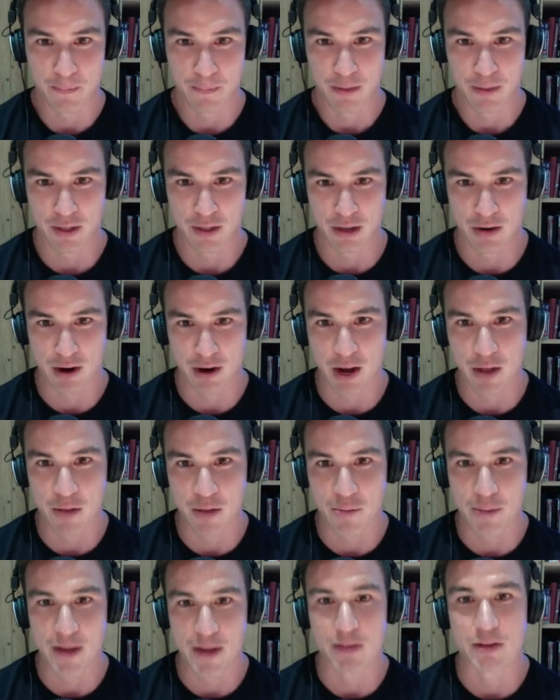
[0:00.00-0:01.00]
There are
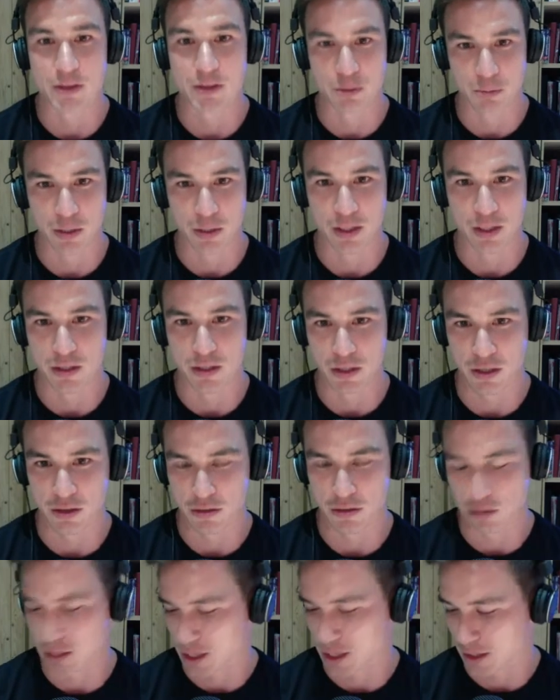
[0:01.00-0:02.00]
other methods we can
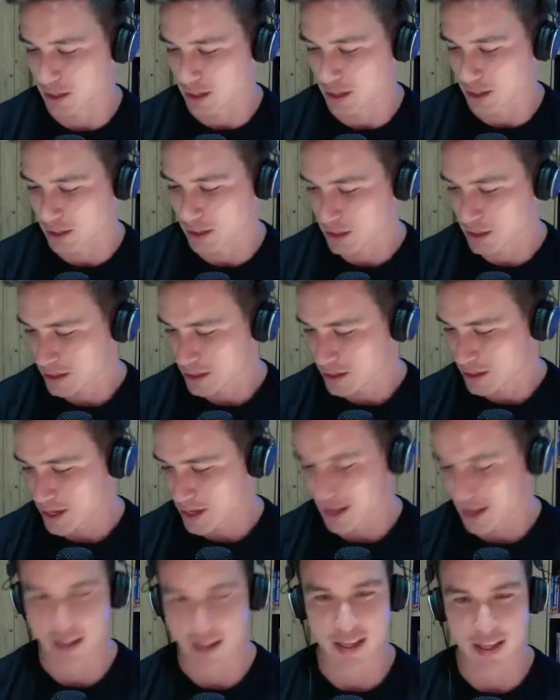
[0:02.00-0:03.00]
use. And I think
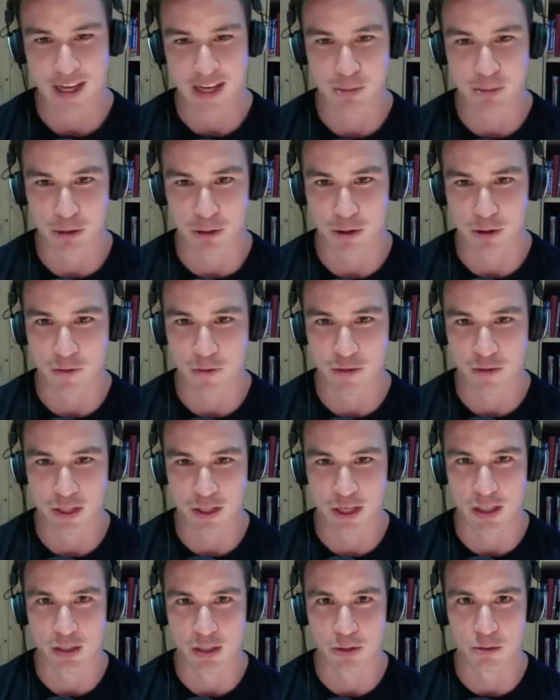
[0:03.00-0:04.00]
that's where the
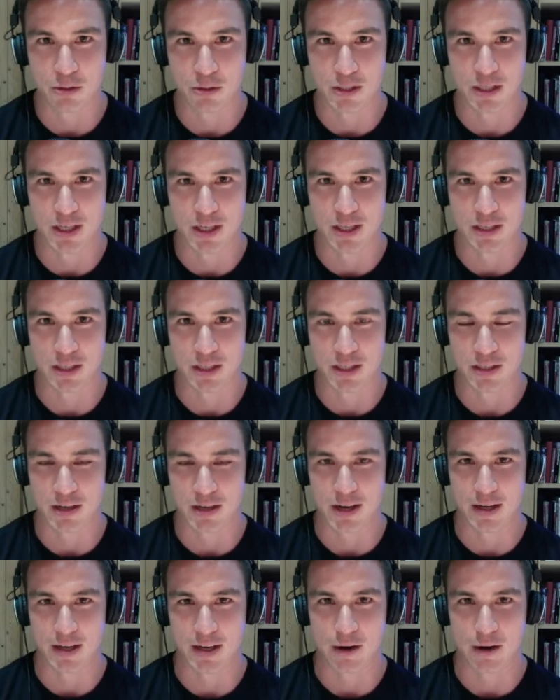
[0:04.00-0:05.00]
conversation always is
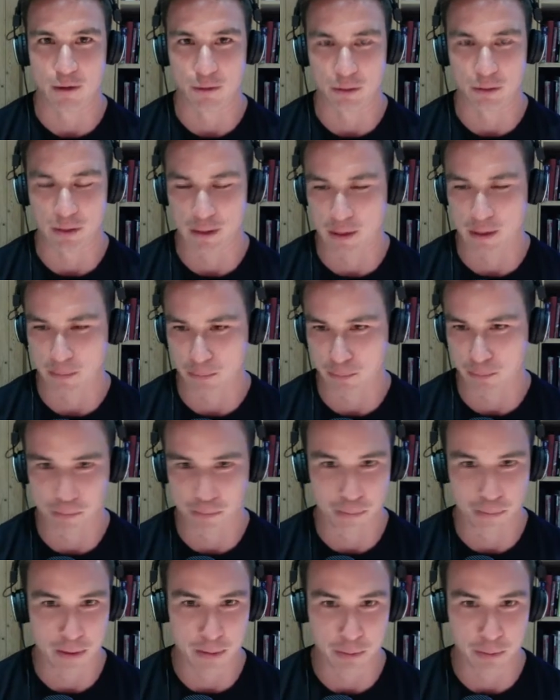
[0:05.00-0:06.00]
I often get
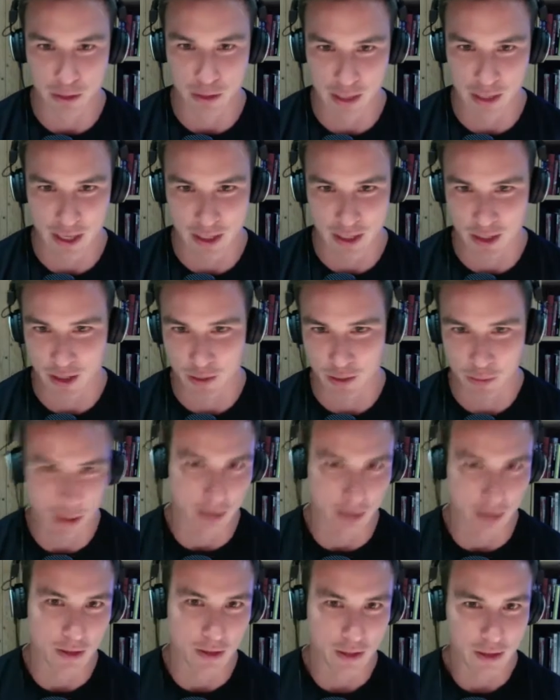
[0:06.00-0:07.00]
people saying,
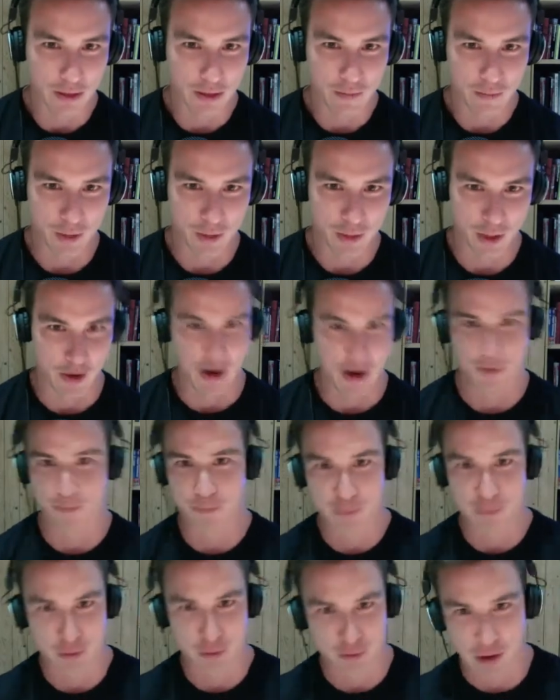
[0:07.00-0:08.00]
I've
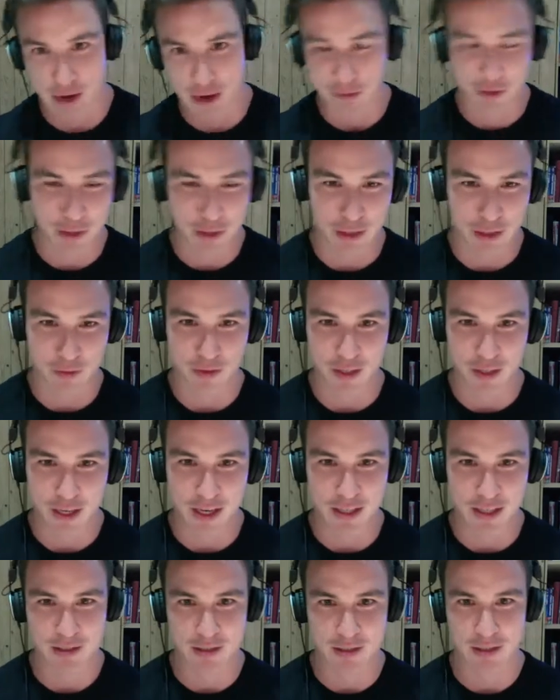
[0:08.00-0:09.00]
thrived on this for
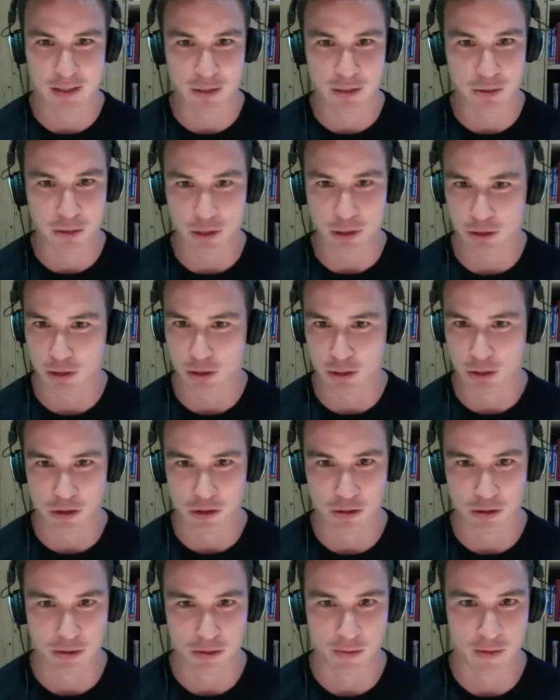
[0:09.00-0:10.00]
years and still gotten
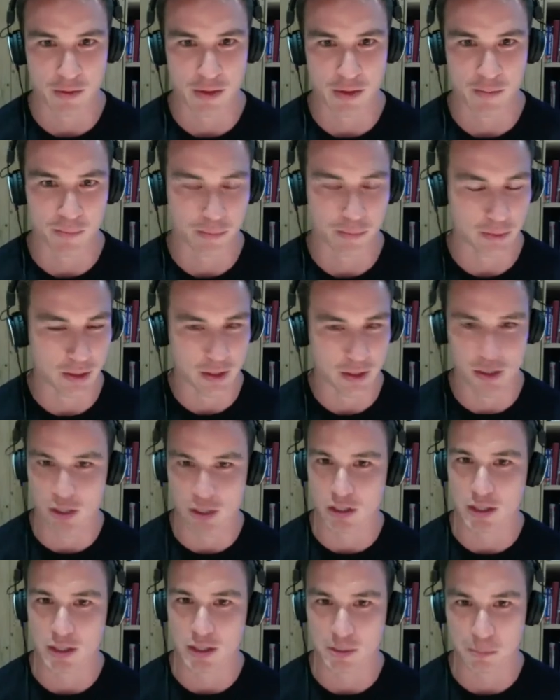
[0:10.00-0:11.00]
stronger and
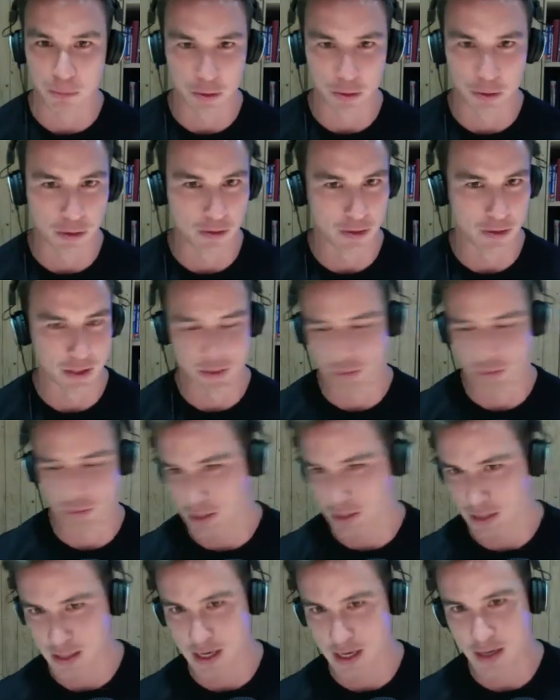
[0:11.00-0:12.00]
conditioning has improved. And it's
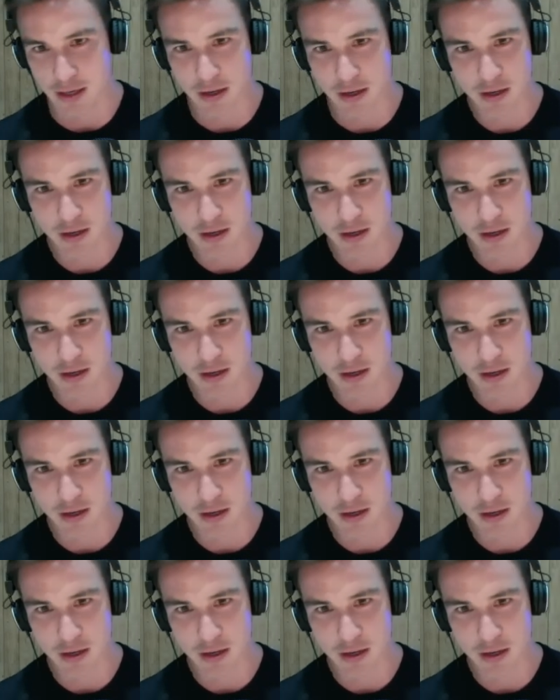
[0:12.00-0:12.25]
to say,